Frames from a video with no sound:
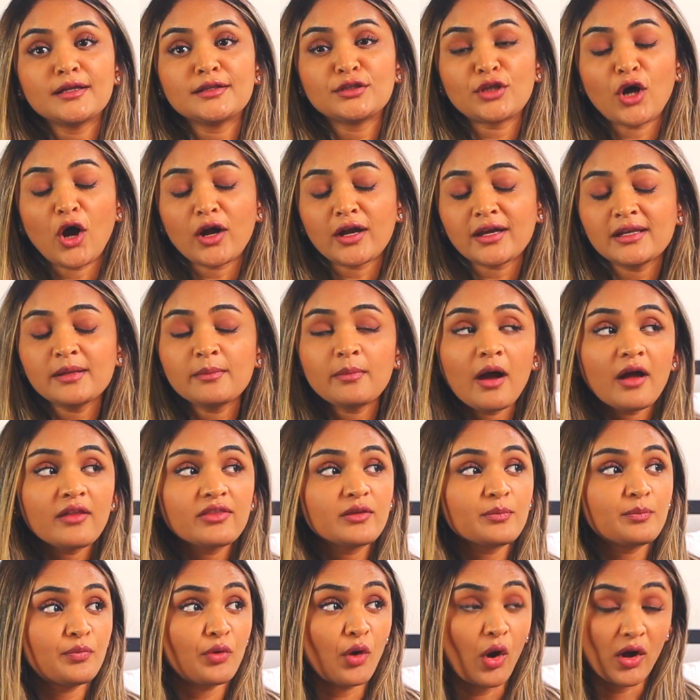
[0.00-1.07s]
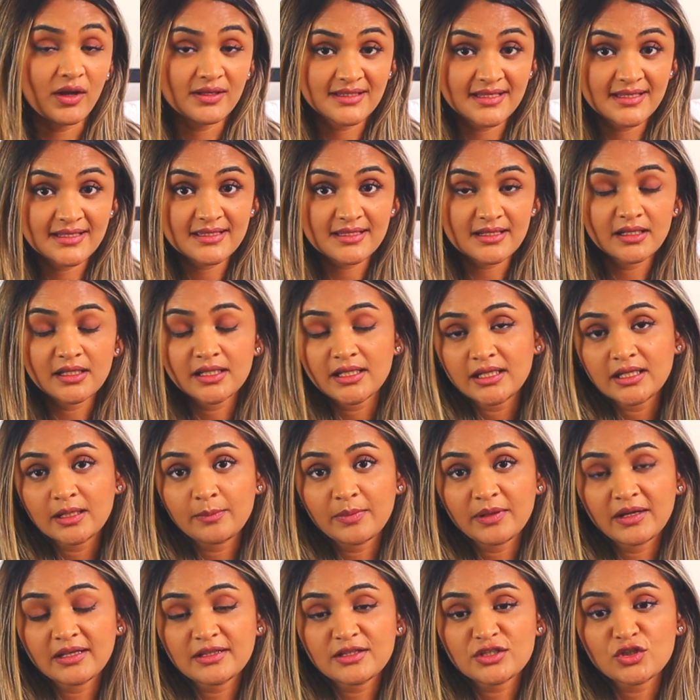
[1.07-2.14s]
Talking about the process a little
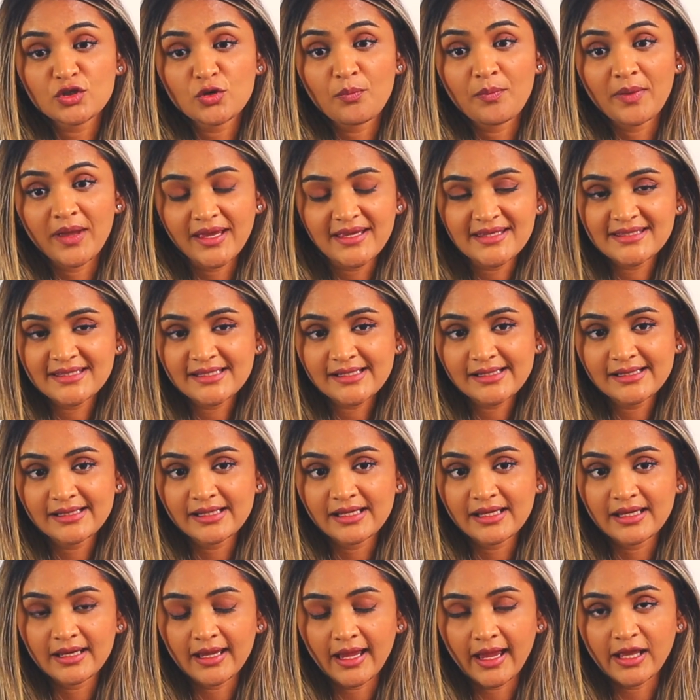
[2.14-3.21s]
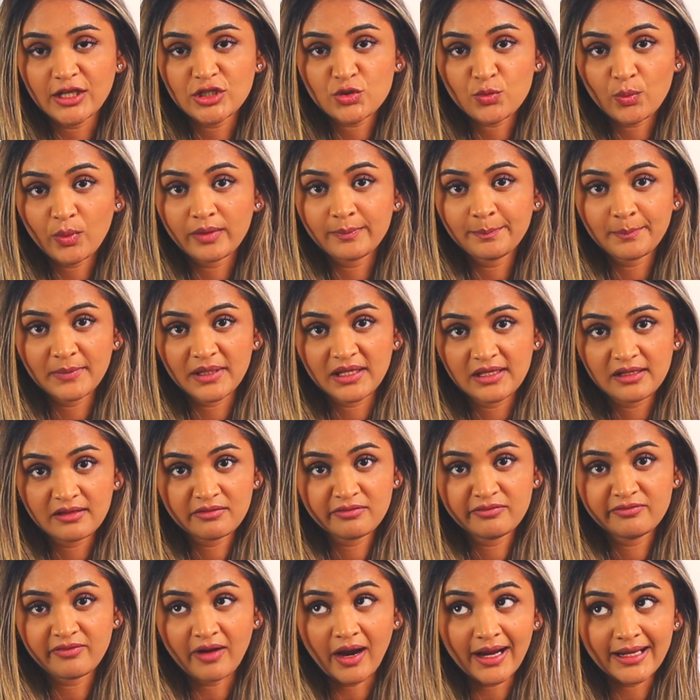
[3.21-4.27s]
bit, so basically H1B
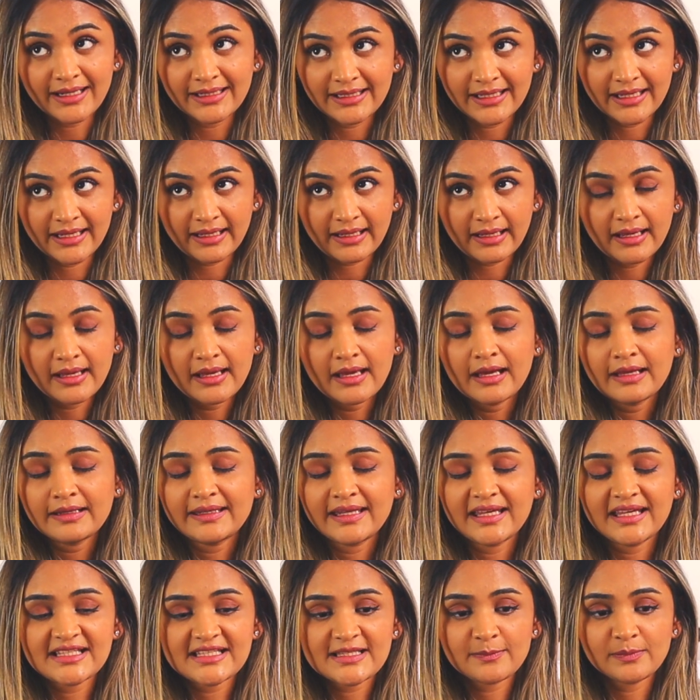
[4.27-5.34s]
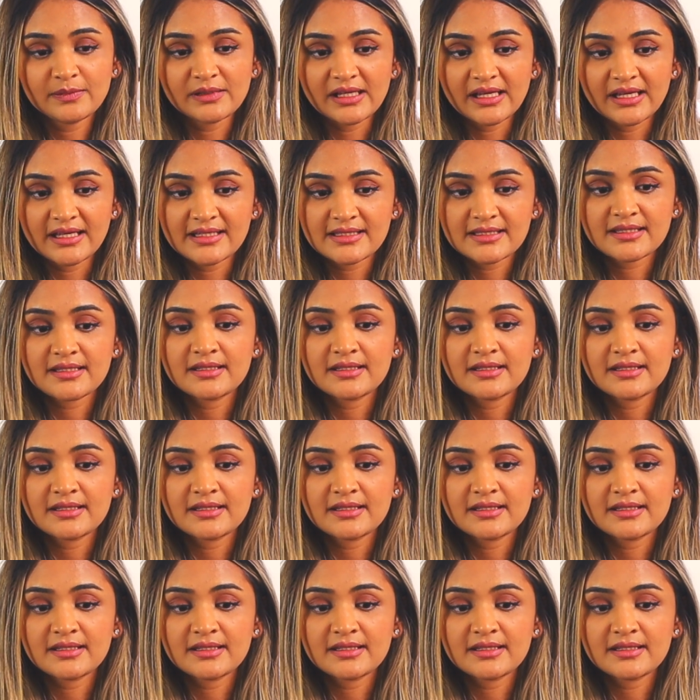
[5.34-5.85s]
filing takes place